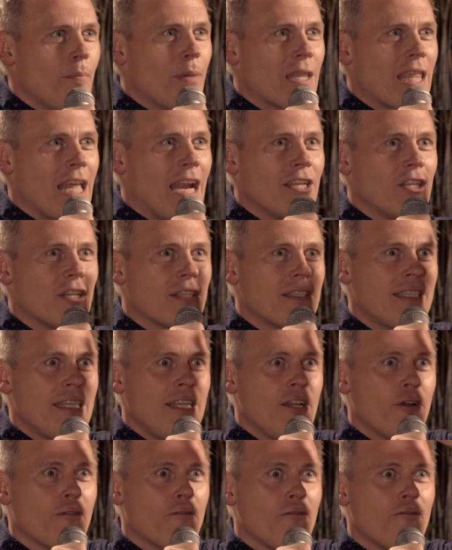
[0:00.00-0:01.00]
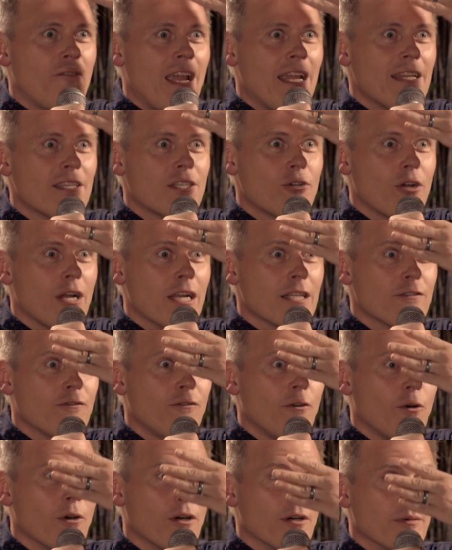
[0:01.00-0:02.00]
But then I just see her face
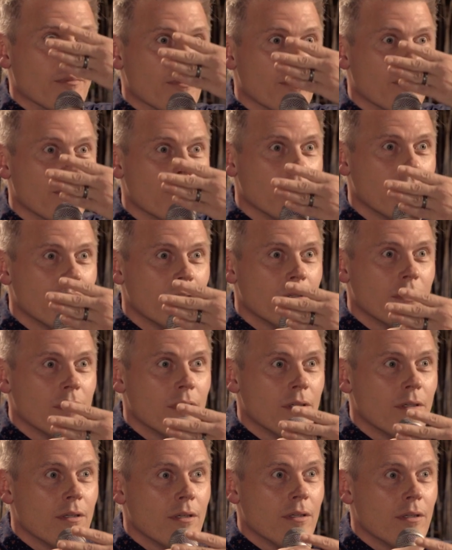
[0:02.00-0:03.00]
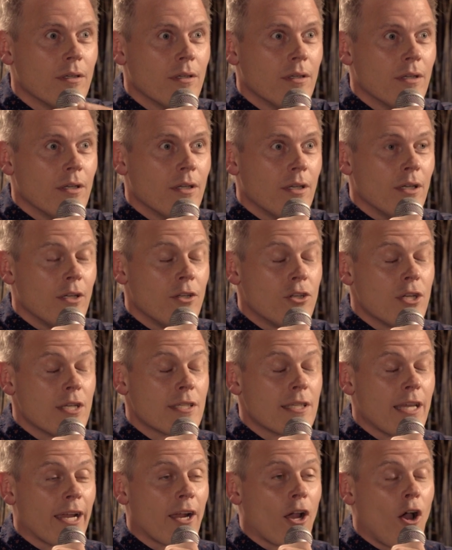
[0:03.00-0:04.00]
transform. And
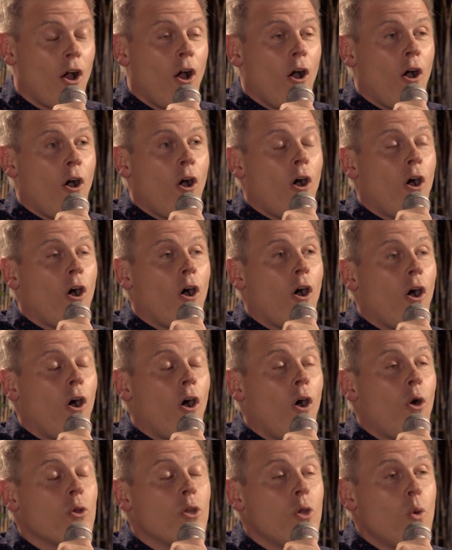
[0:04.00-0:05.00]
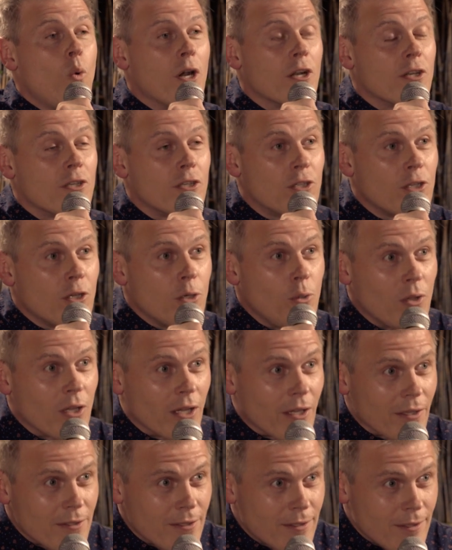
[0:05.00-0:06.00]
she's like, oh, you wanna do
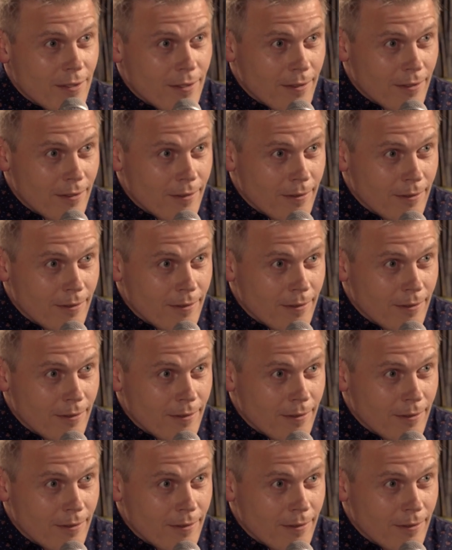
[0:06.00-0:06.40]
this?